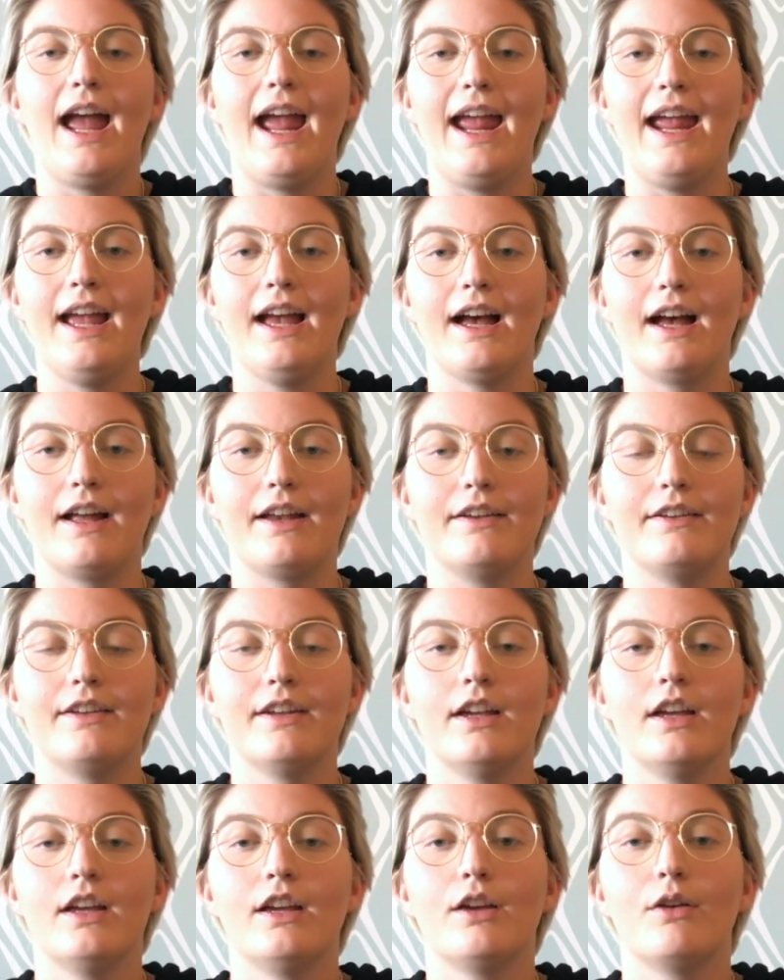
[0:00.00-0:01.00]
And
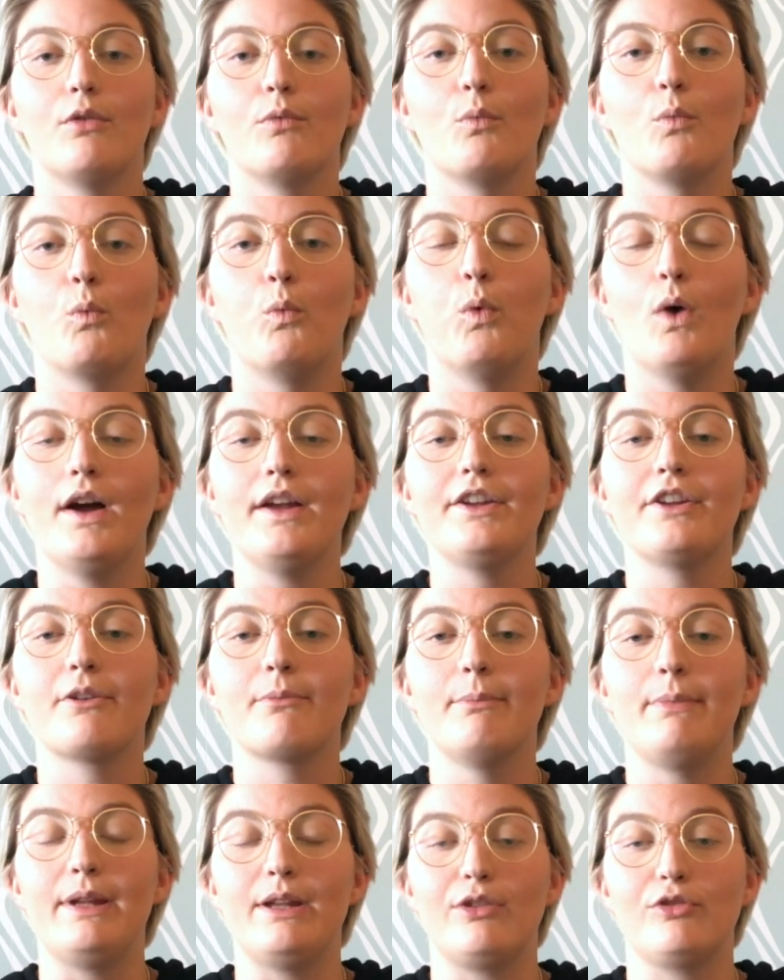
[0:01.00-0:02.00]
what your
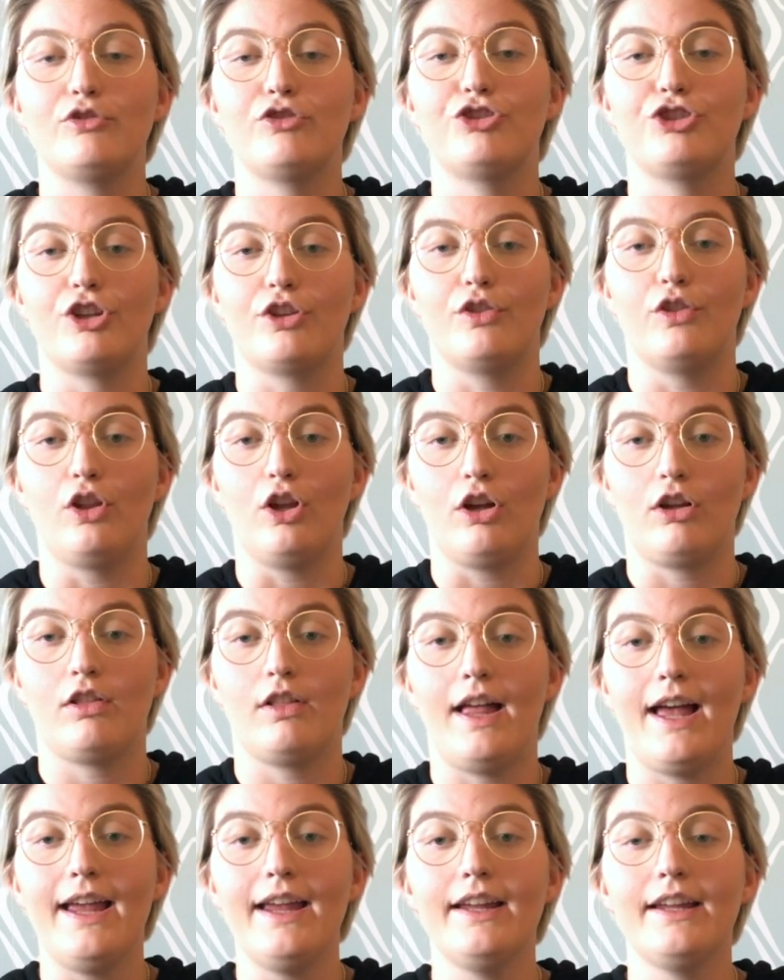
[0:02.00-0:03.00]
meals should look
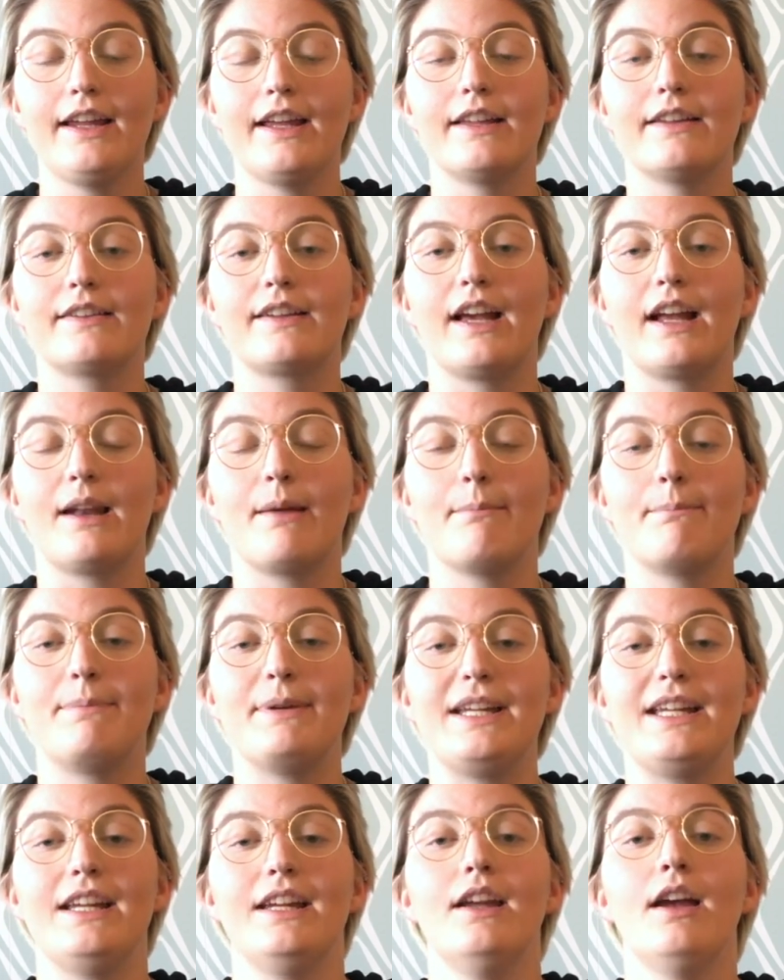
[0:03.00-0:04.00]
like is gonna
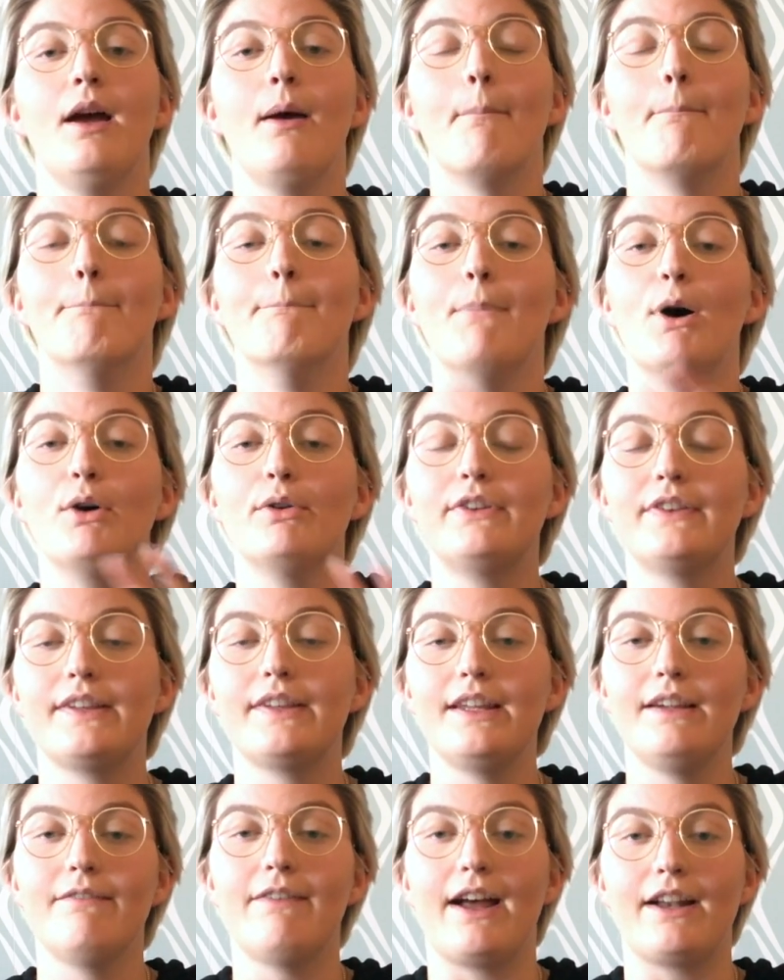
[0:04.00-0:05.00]
be
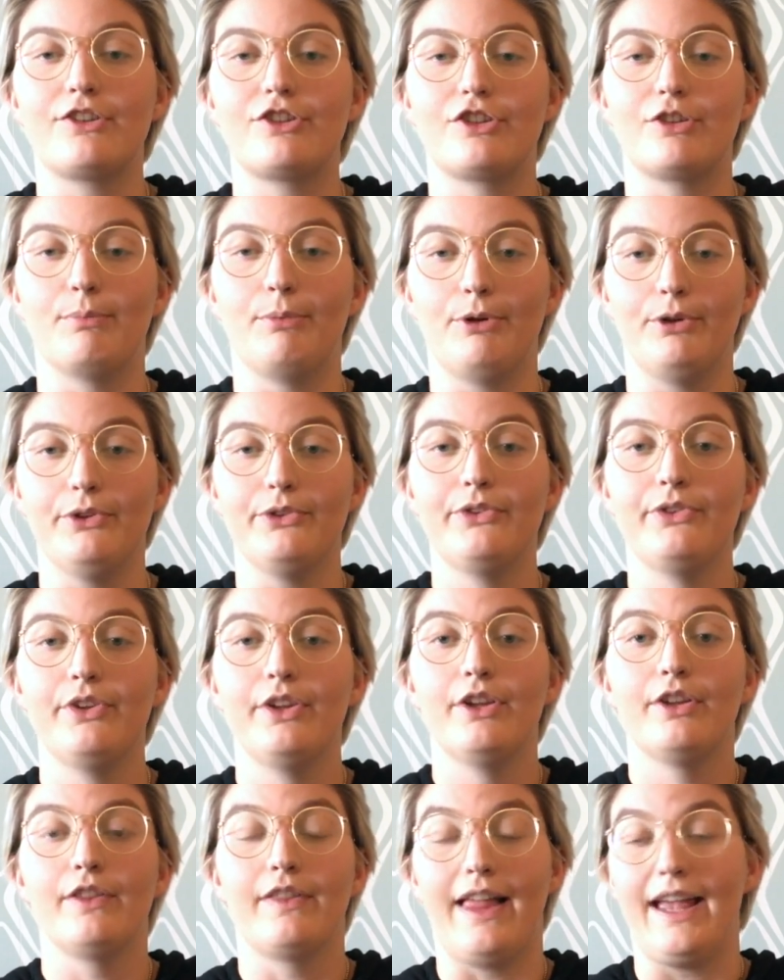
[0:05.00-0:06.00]
mostly vegetables.
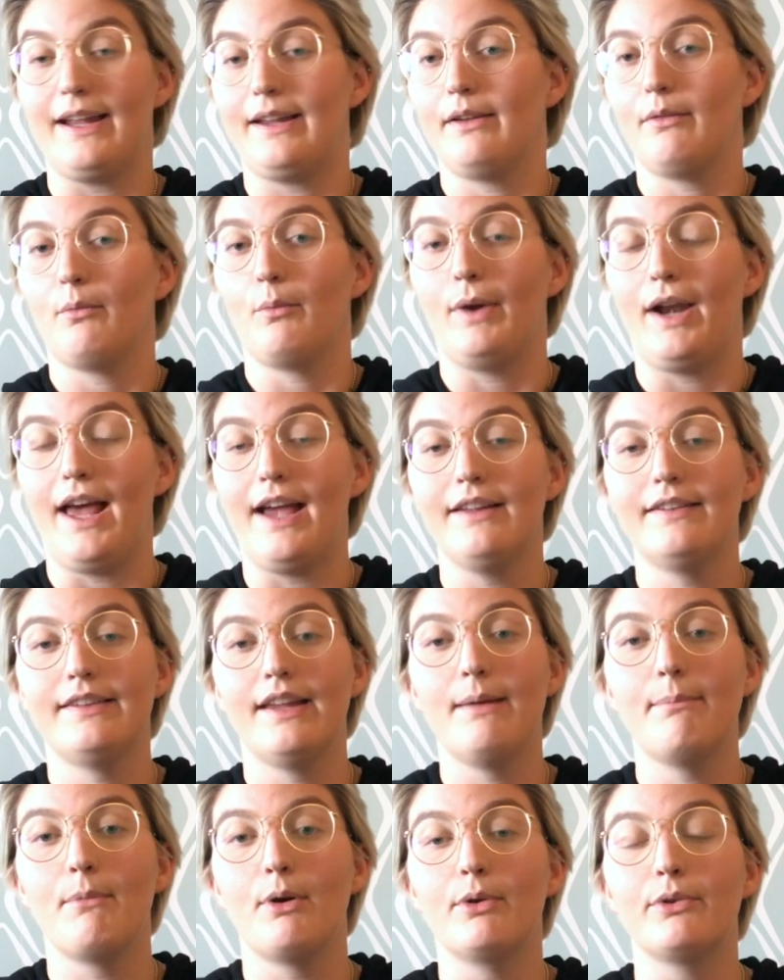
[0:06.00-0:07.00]
Like when I
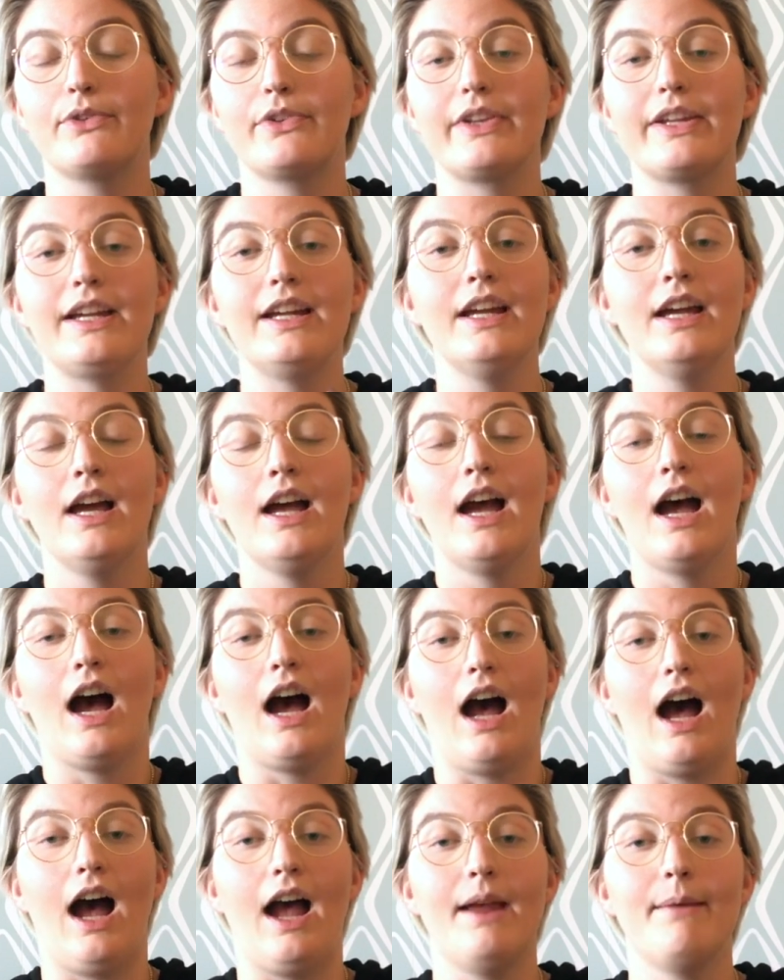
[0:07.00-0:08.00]
say mostly,
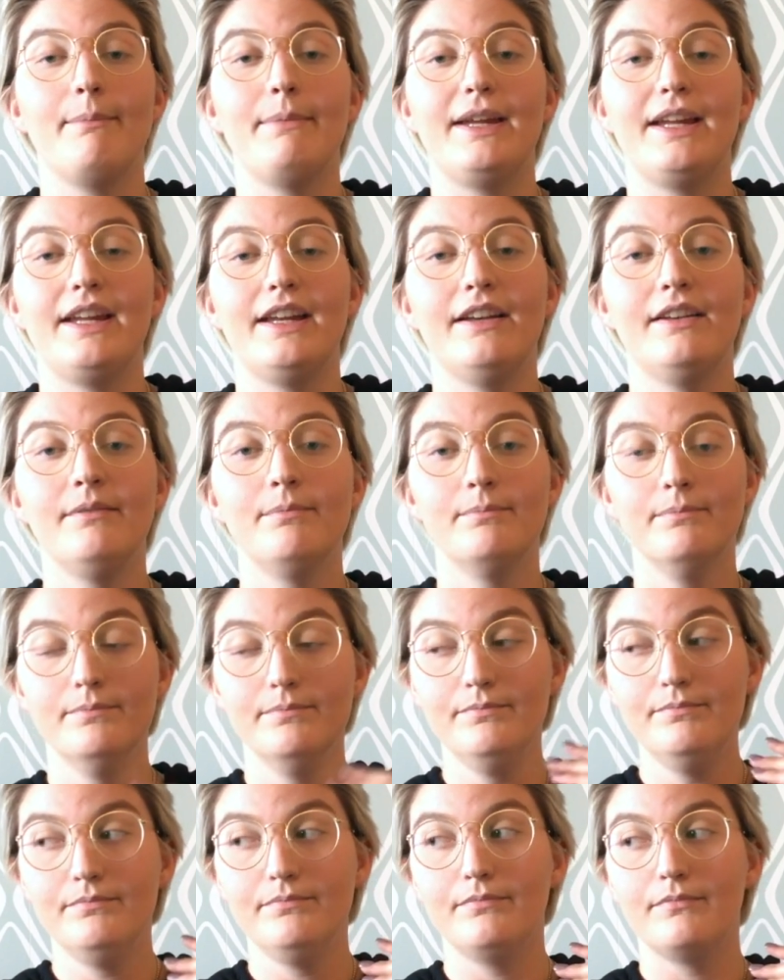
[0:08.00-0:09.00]
I mean
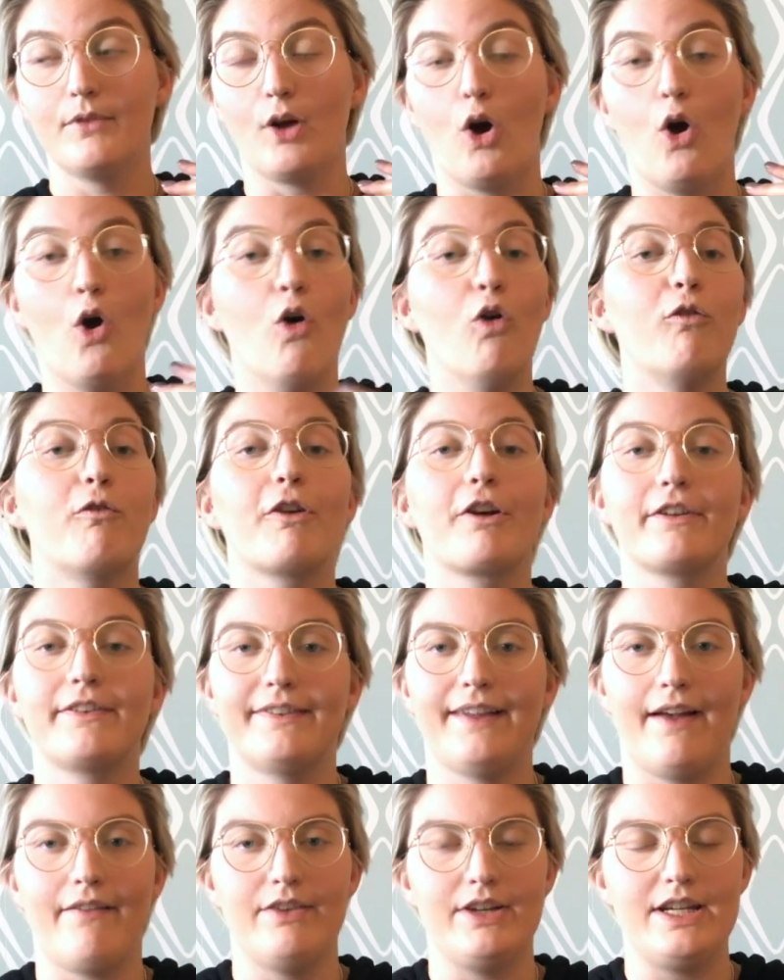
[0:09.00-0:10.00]
over
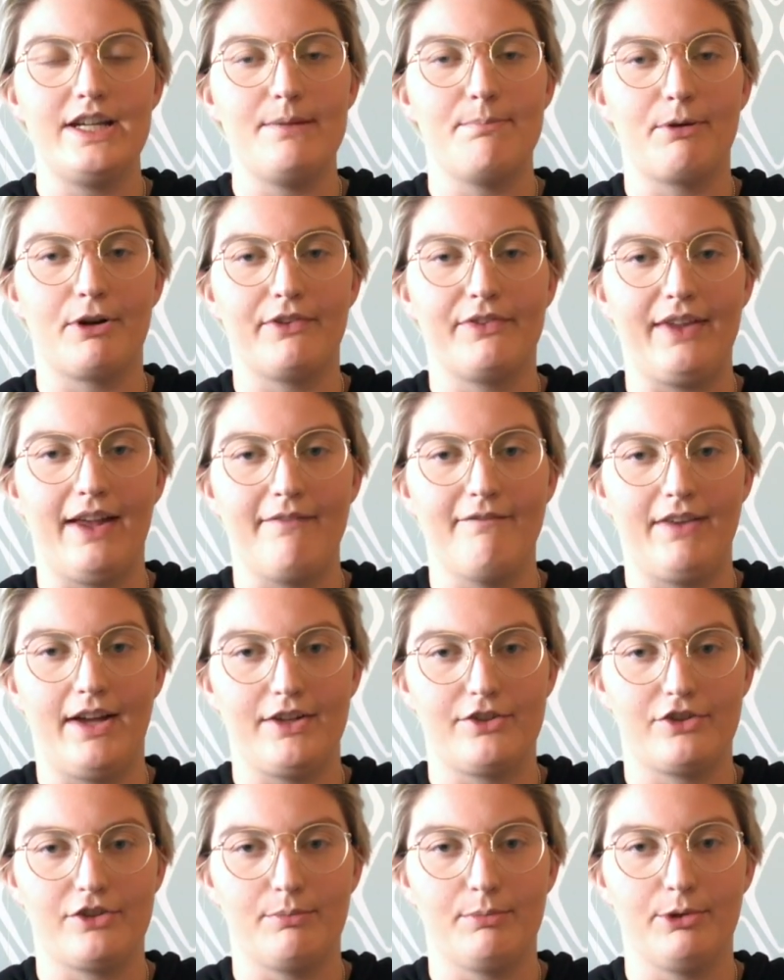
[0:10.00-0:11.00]
70%
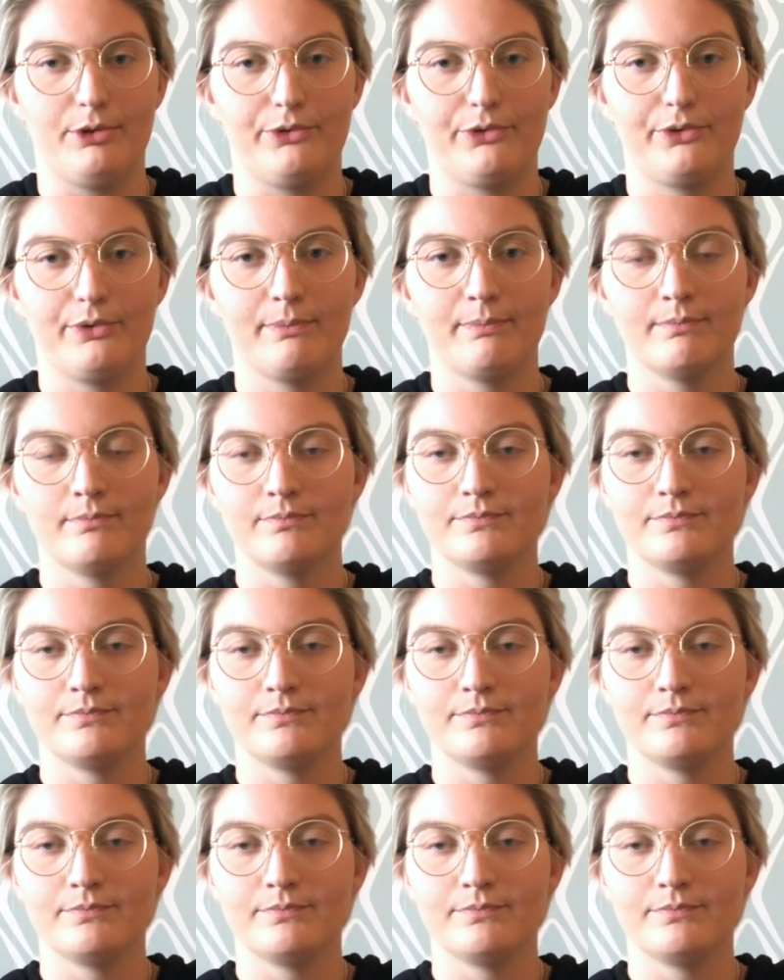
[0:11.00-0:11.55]
vegetables.